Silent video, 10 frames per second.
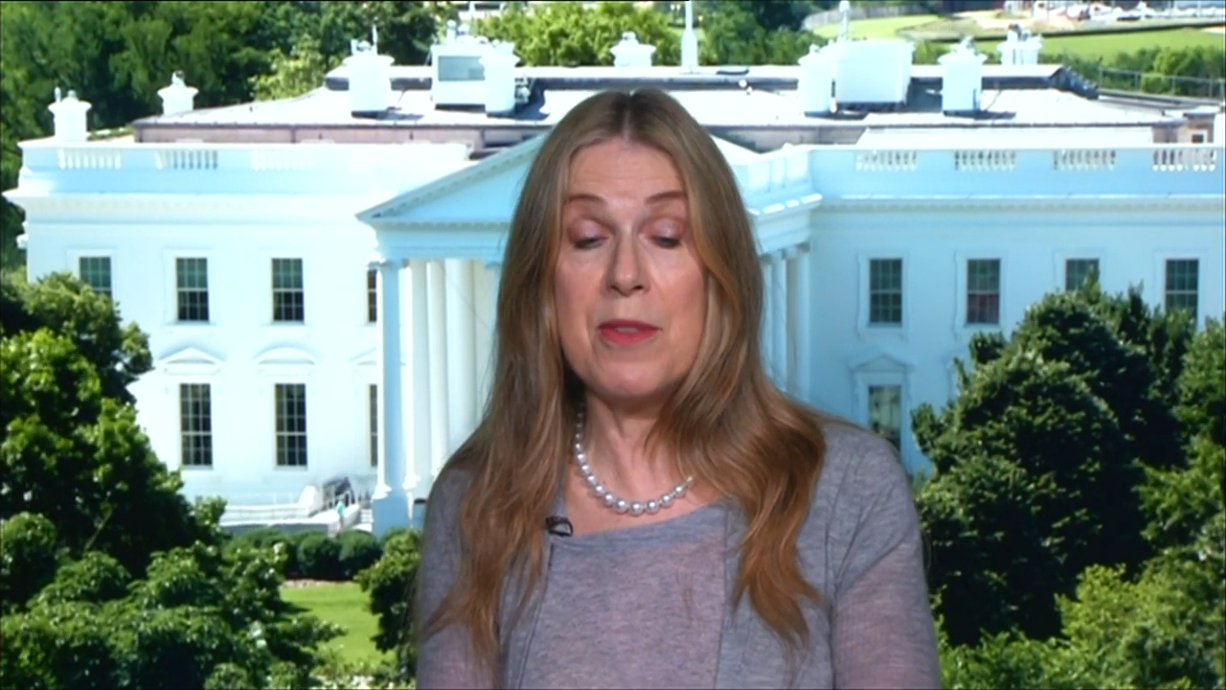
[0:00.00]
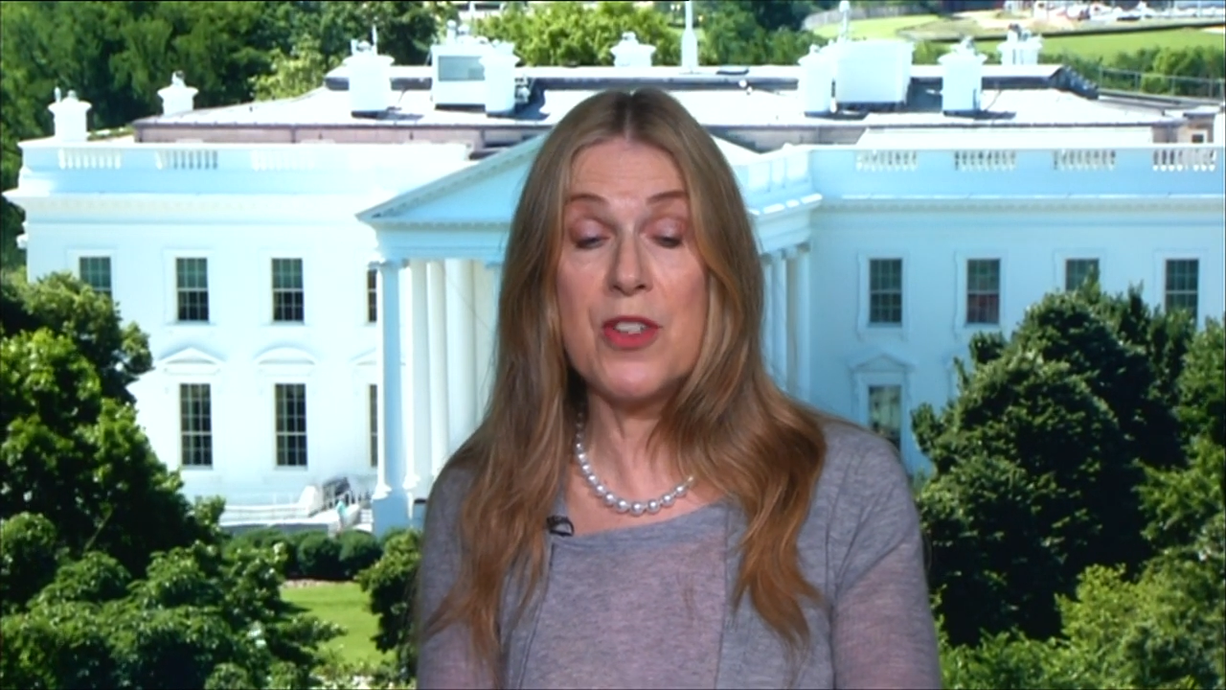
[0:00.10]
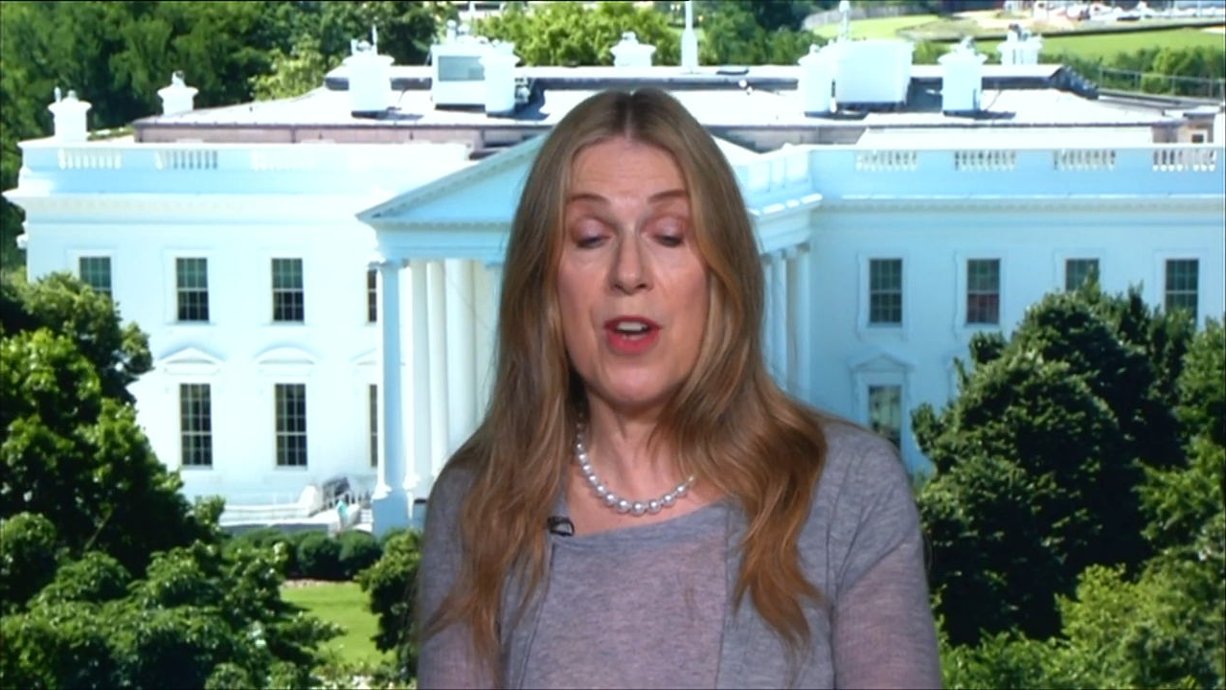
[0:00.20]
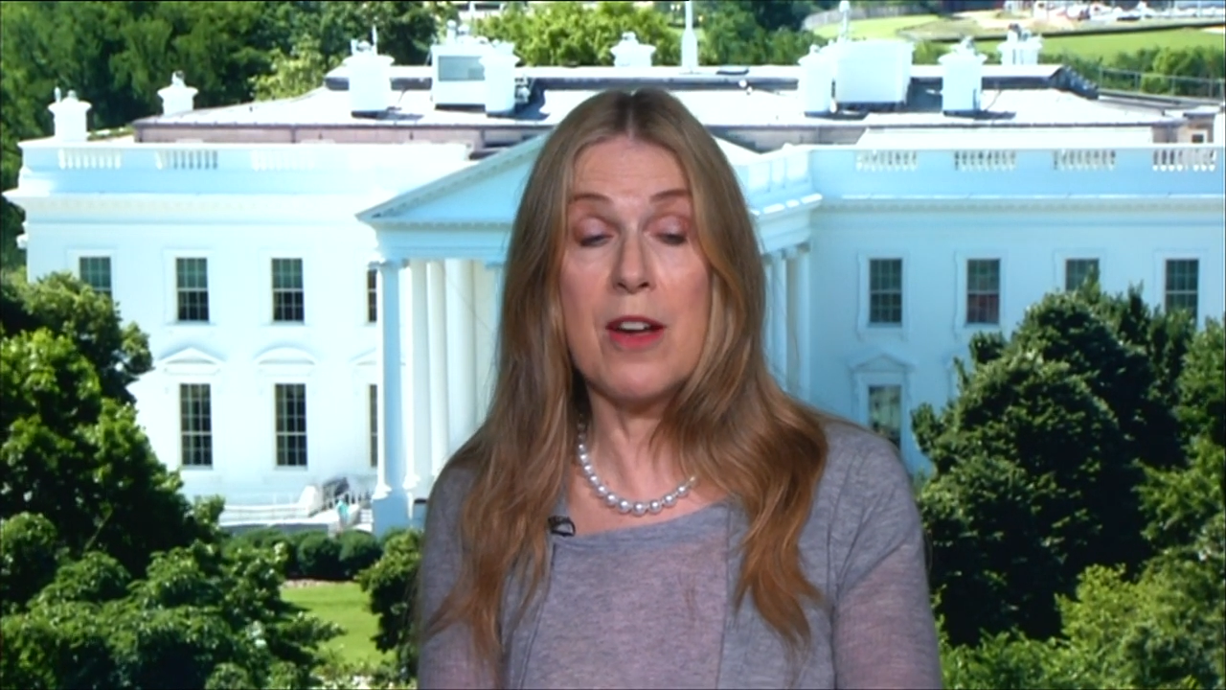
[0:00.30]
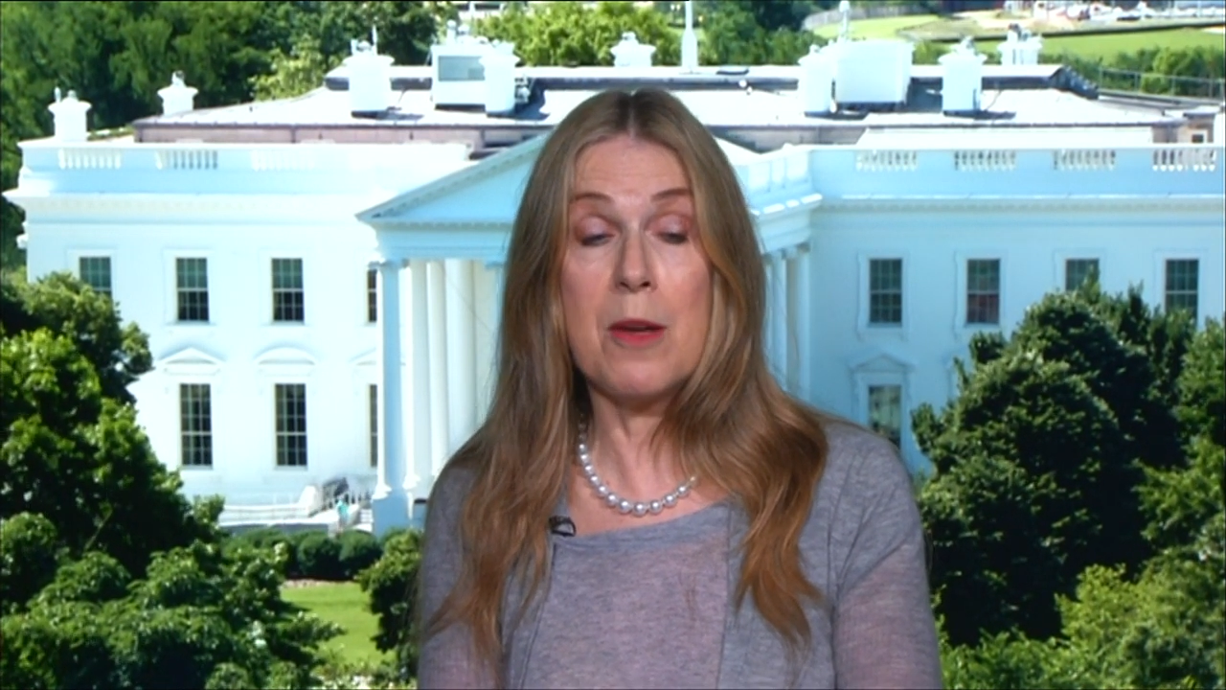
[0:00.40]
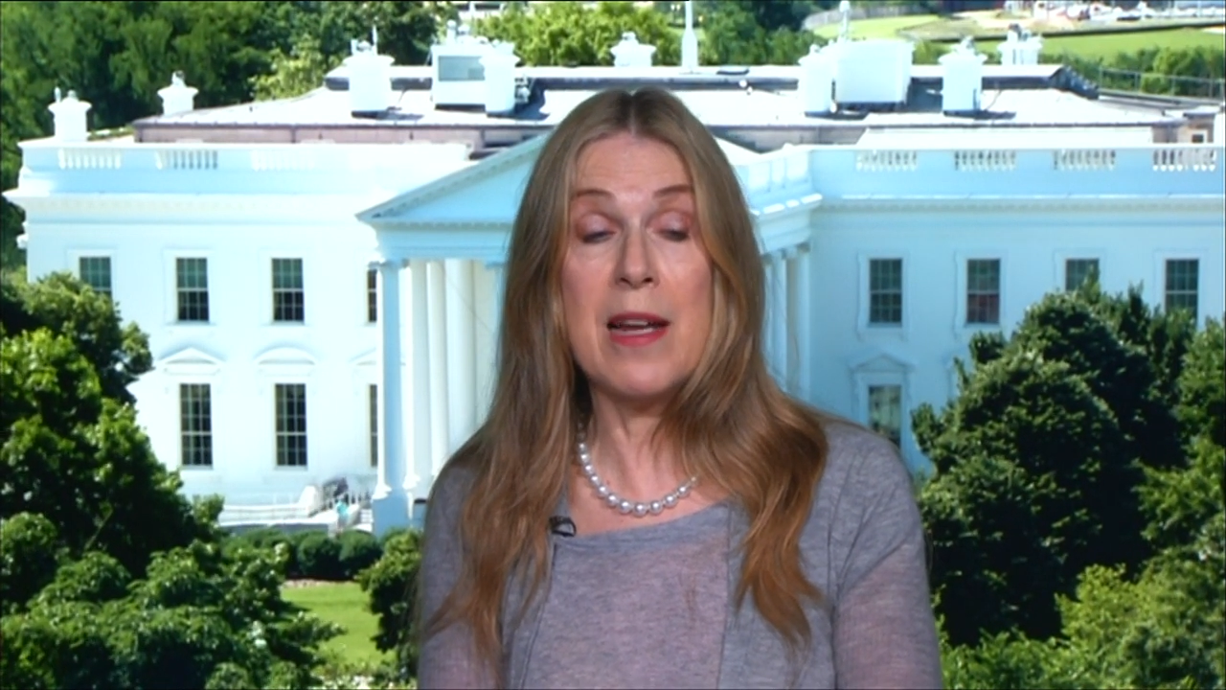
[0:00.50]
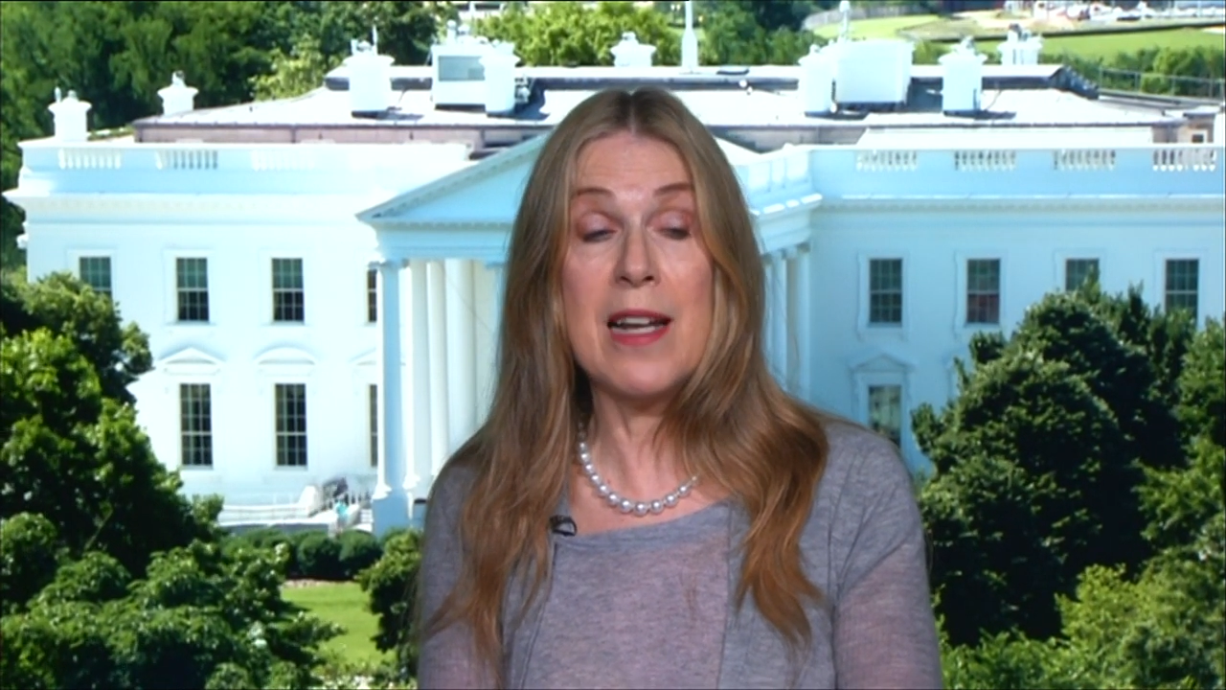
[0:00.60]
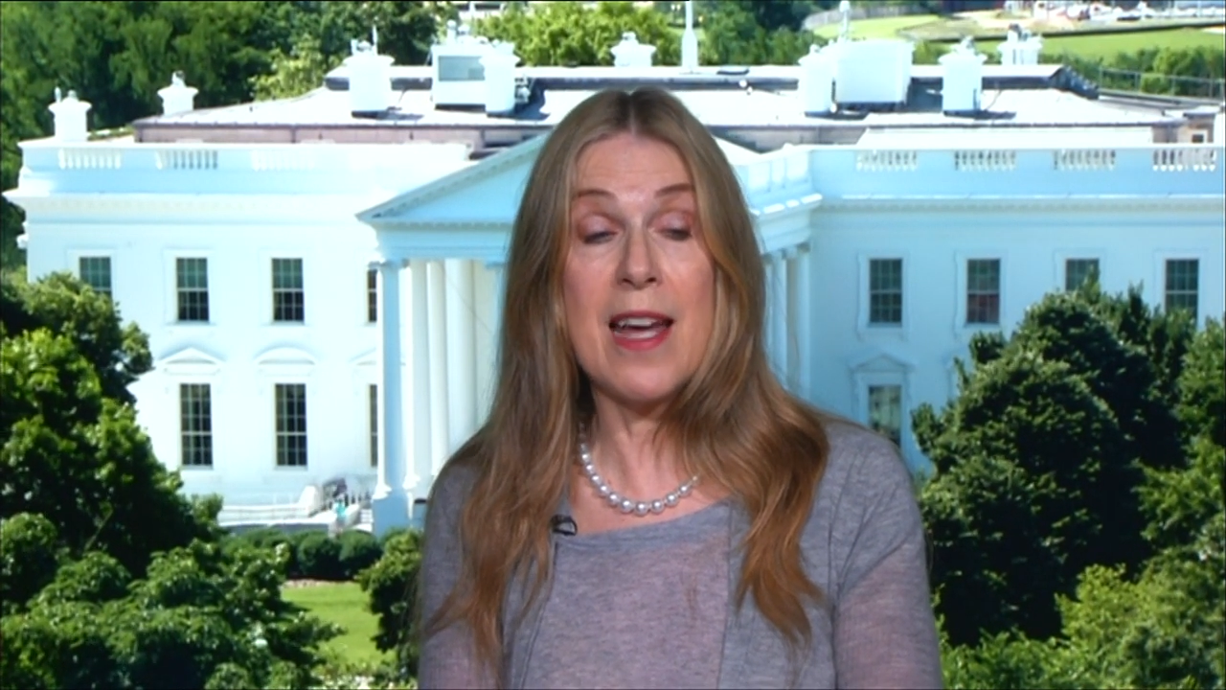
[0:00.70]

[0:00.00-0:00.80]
the Shahnameh,